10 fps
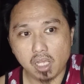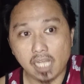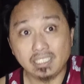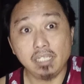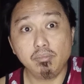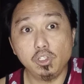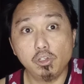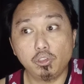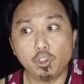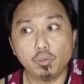at Team
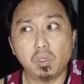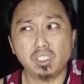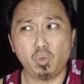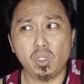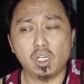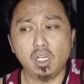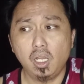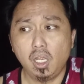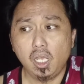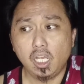YouTube but Twitter
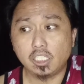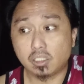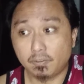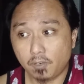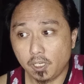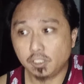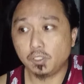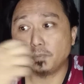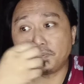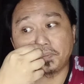is referring
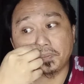to.